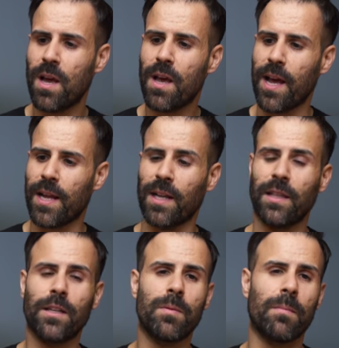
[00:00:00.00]
and a
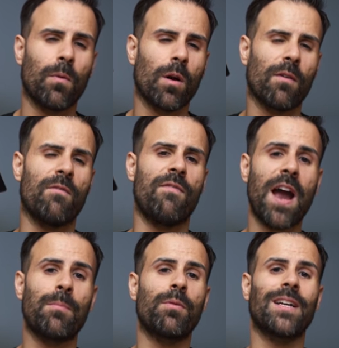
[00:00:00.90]
little bit more
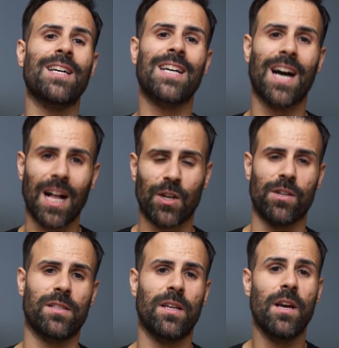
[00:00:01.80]
vibrant
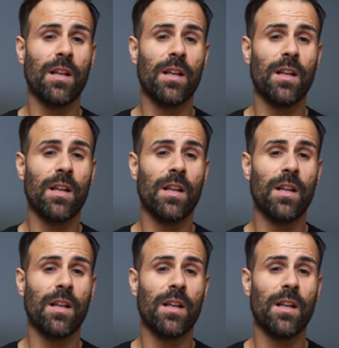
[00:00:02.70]
colors.